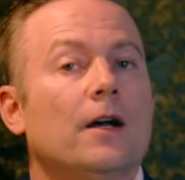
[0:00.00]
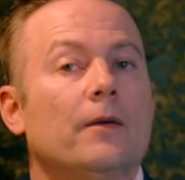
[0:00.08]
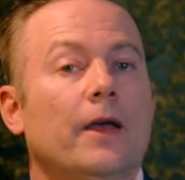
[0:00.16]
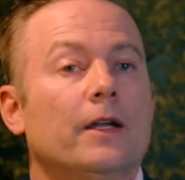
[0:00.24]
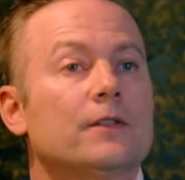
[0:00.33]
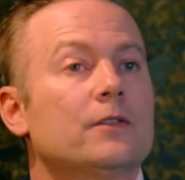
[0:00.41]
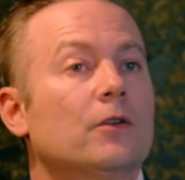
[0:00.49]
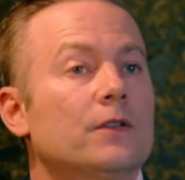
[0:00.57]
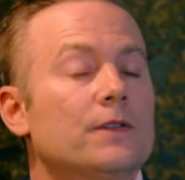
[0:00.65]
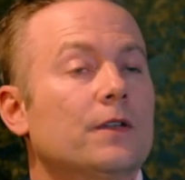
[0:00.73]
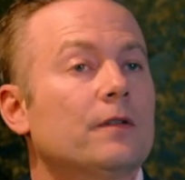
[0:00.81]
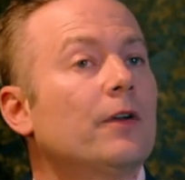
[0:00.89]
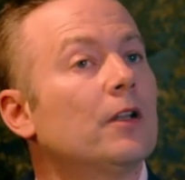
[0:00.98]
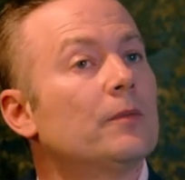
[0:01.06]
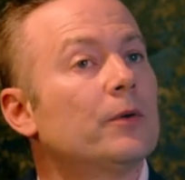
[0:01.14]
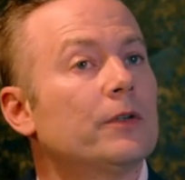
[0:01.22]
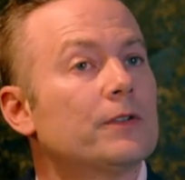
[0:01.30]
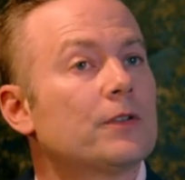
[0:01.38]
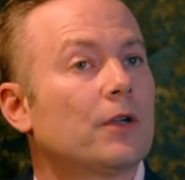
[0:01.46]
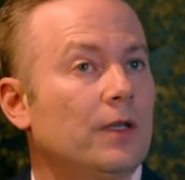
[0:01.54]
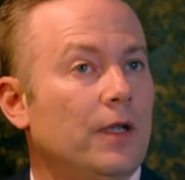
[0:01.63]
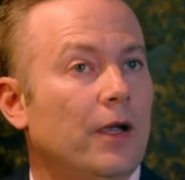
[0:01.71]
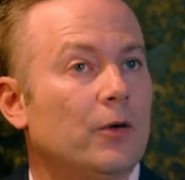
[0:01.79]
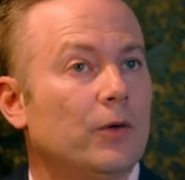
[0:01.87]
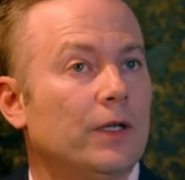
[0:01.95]
and as long as the developer has
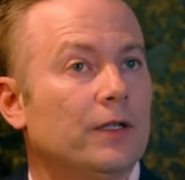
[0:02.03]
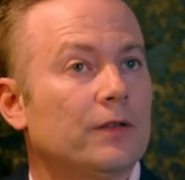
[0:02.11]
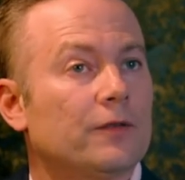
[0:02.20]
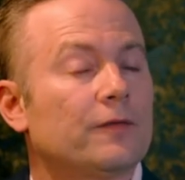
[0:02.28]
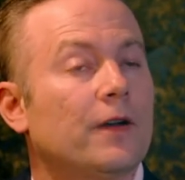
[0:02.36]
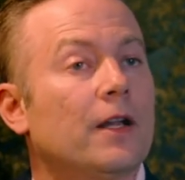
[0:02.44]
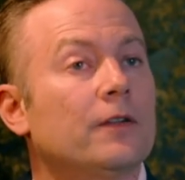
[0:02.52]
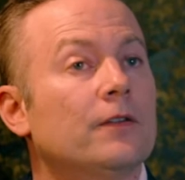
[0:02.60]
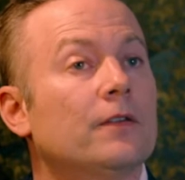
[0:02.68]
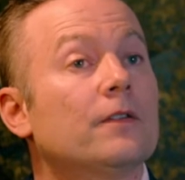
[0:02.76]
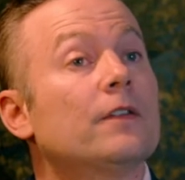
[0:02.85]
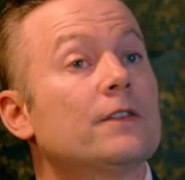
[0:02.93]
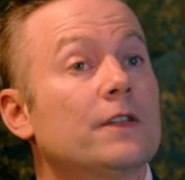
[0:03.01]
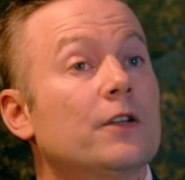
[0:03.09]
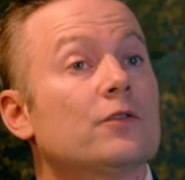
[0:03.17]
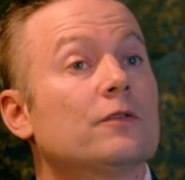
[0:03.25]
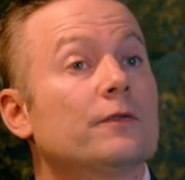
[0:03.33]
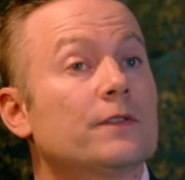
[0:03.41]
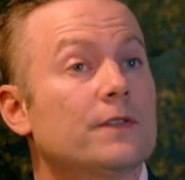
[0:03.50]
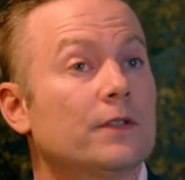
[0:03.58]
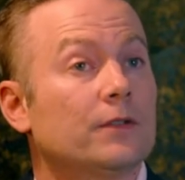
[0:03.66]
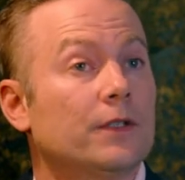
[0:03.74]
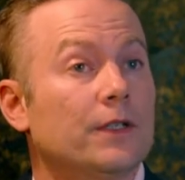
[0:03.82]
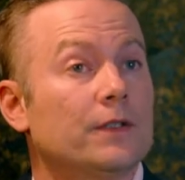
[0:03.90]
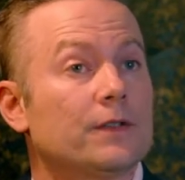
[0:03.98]
got the equity to fund the central
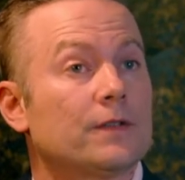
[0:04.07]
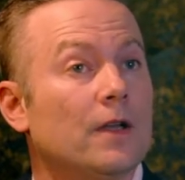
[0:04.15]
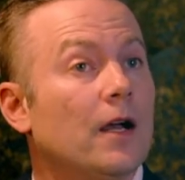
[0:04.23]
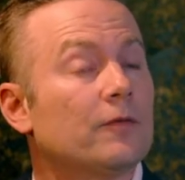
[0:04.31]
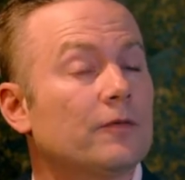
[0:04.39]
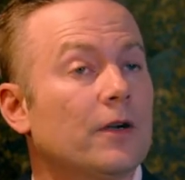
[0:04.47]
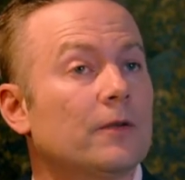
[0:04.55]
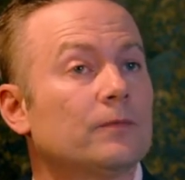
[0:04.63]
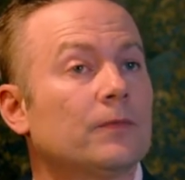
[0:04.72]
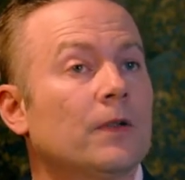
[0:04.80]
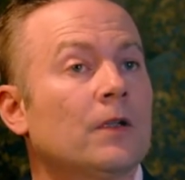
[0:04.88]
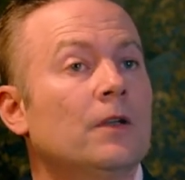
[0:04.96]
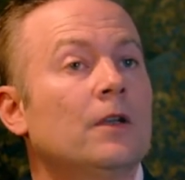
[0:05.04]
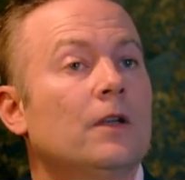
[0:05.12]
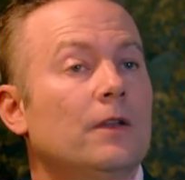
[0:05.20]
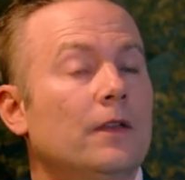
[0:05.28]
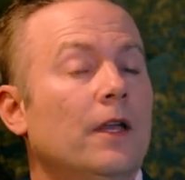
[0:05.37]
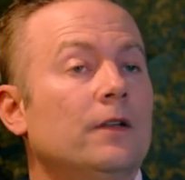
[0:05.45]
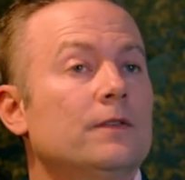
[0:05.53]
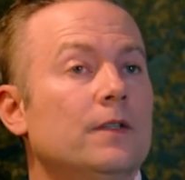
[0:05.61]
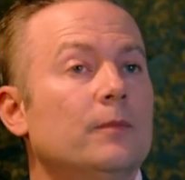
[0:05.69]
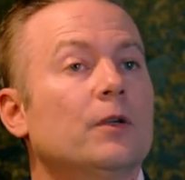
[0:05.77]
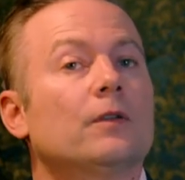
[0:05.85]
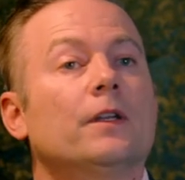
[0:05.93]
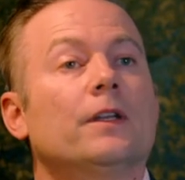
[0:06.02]
facilities up front, then
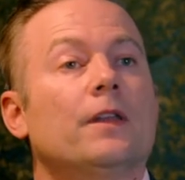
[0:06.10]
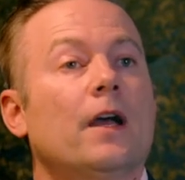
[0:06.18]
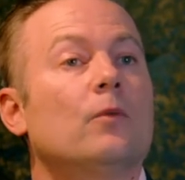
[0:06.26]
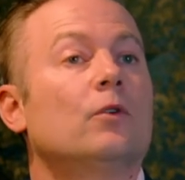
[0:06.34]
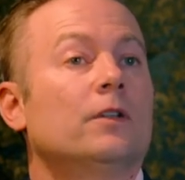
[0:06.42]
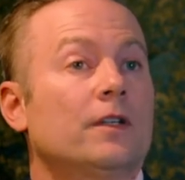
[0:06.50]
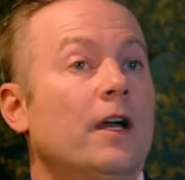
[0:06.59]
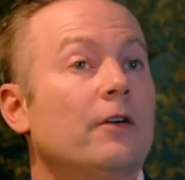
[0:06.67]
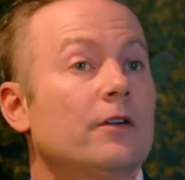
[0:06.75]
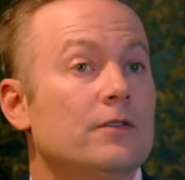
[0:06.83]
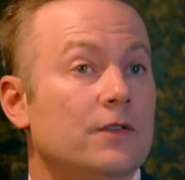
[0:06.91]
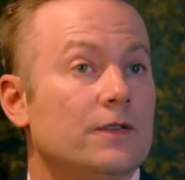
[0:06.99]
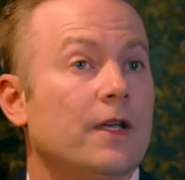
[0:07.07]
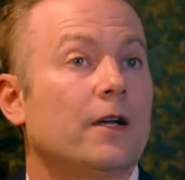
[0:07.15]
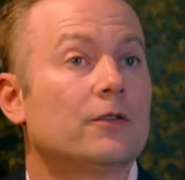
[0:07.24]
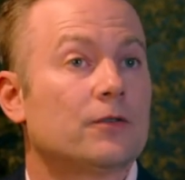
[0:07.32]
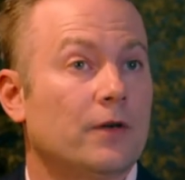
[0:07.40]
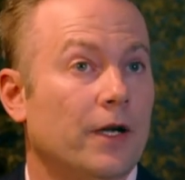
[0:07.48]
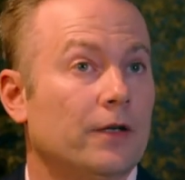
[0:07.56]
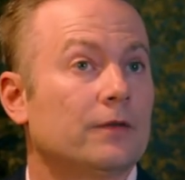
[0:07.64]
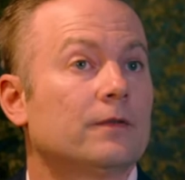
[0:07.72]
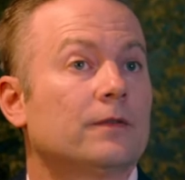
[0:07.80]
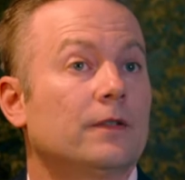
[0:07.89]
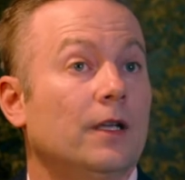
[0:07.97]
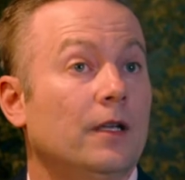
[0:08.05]
typically that will encourage a sales
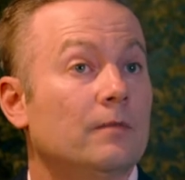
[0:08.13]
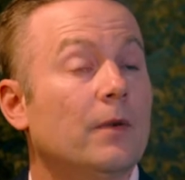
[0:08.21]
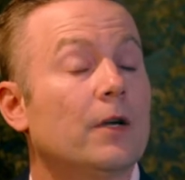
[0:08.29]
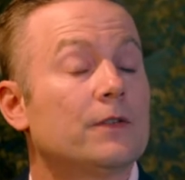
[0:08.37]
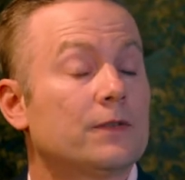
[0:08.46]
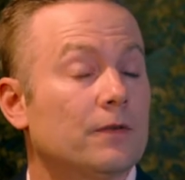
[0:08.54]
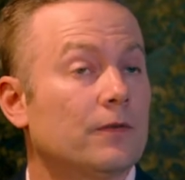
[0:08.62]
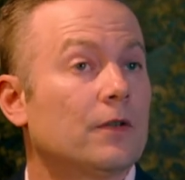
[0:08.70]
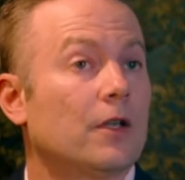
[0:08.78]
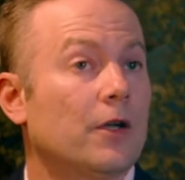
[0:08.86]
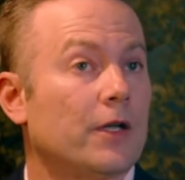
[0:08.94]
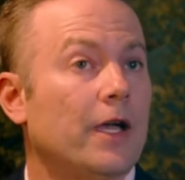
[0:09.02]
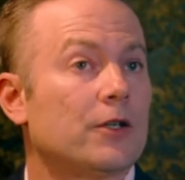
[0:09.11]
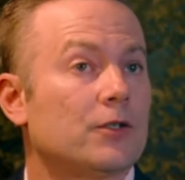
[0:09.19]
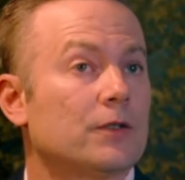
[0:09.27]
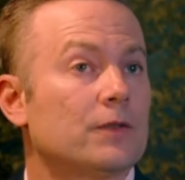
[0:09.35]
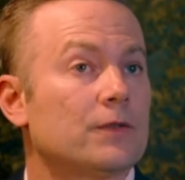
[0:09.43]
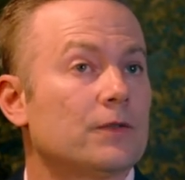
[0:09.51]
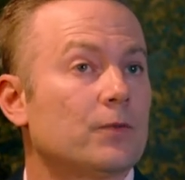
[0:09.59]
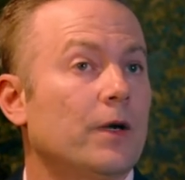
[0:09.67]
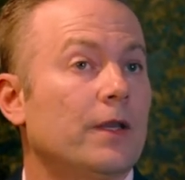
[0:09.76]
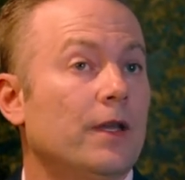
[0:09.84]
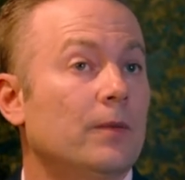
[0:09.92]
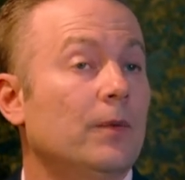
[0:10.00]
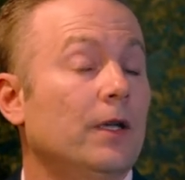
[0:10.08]
rate in most of the locations
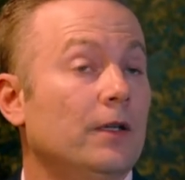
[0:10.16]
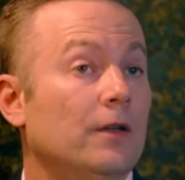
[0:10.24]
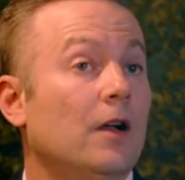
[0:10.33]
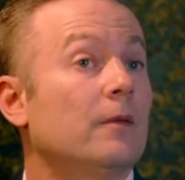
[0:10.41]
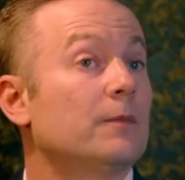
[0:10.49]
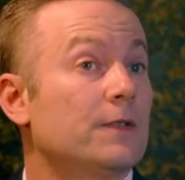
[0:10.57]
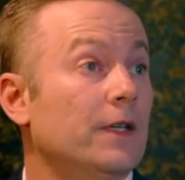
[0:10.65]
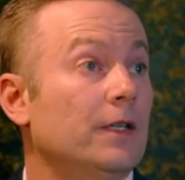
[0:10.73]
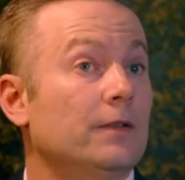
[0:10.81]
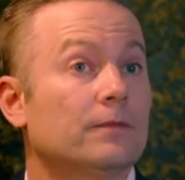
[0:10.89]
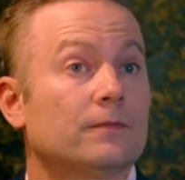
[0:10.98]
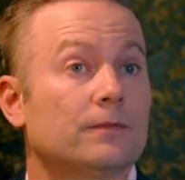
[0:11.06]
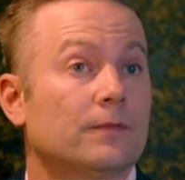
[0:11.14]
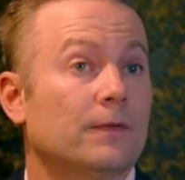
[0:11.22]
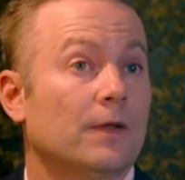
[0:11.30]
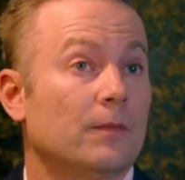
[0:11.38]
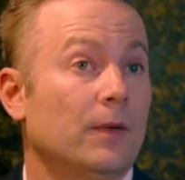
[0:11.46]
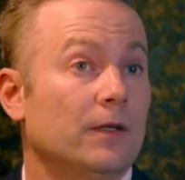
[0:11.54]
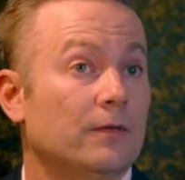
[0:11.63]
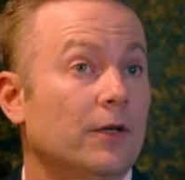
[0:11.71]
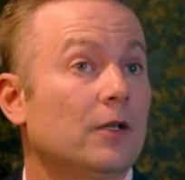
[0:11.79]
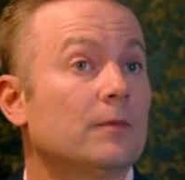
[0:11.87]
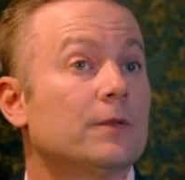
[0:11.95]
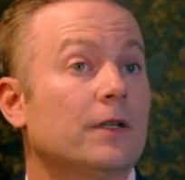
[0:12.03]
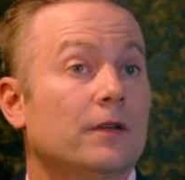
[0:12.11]
where I'm seeing them being
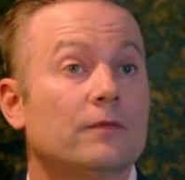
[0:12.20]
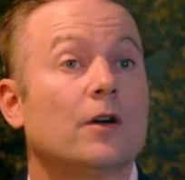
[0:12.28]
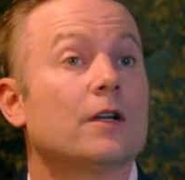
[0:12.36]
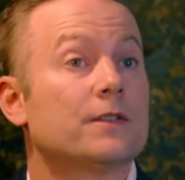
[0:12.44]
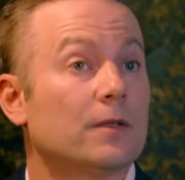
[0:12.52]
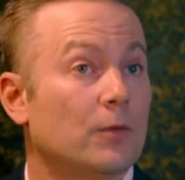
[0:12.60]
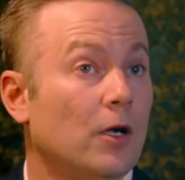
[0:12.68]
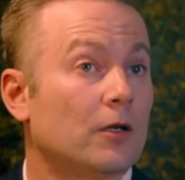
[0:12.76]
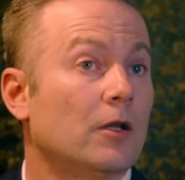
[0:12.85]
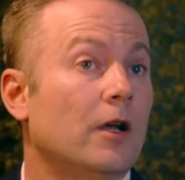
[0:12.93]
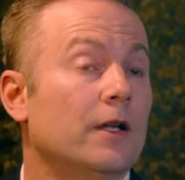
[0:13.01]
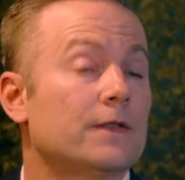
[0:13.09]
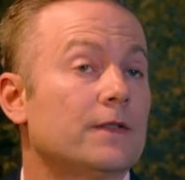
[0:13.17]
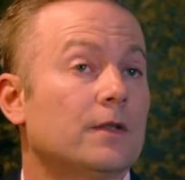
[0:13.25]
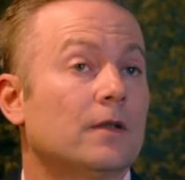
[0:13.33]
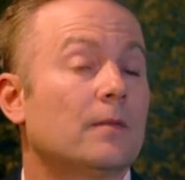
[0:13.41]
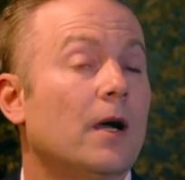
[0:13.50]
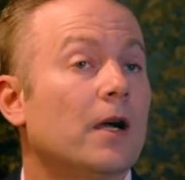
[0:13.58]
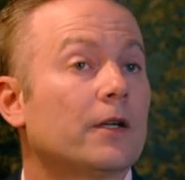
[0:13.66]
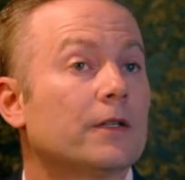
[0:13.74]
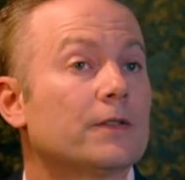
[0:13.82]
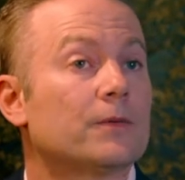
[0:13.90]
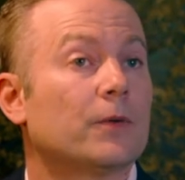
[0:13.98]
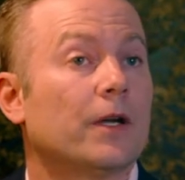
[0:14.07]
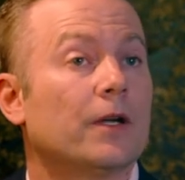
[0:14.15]
developed and advising my clients in the
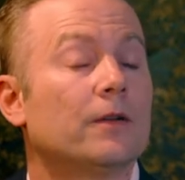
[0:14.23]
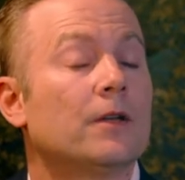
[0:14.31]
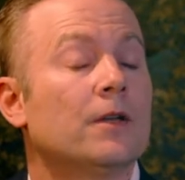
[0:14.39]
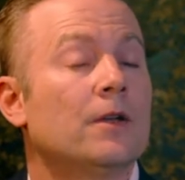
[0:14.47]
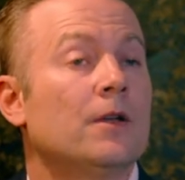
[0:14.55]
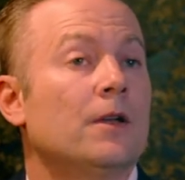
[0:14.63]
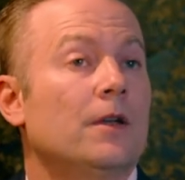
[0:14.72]
markets where